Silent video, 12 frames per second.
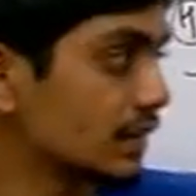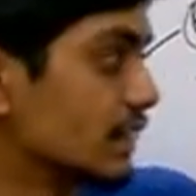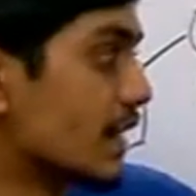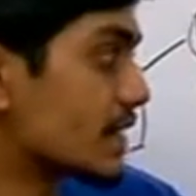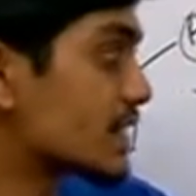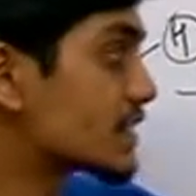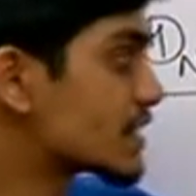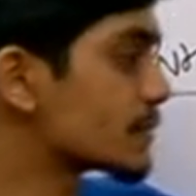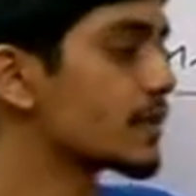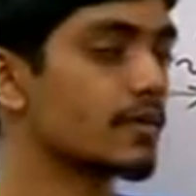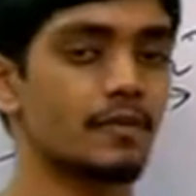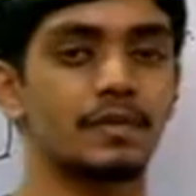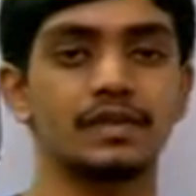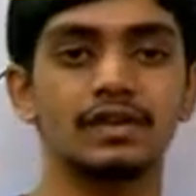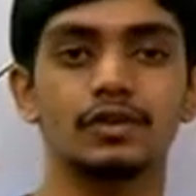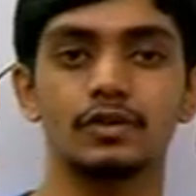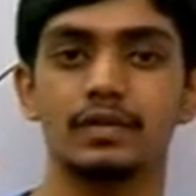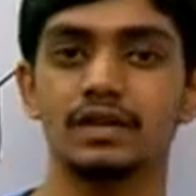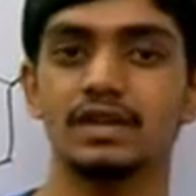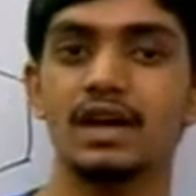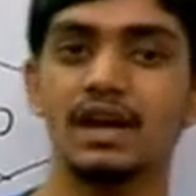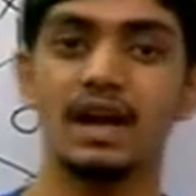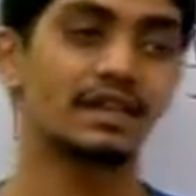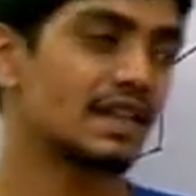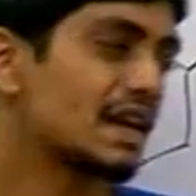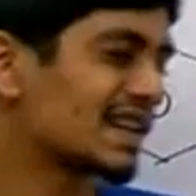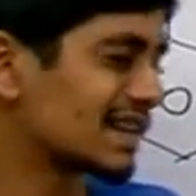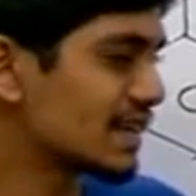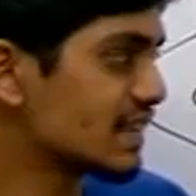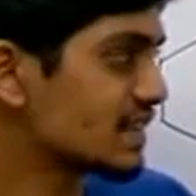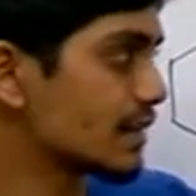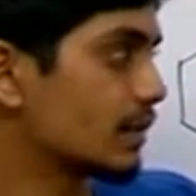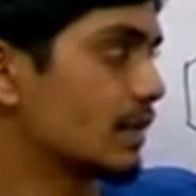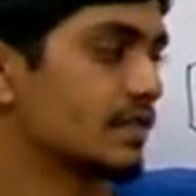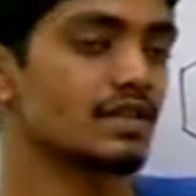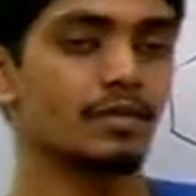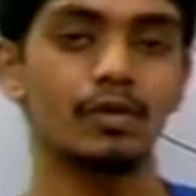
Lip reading: there is a triple bond present over there, and that destabilizes the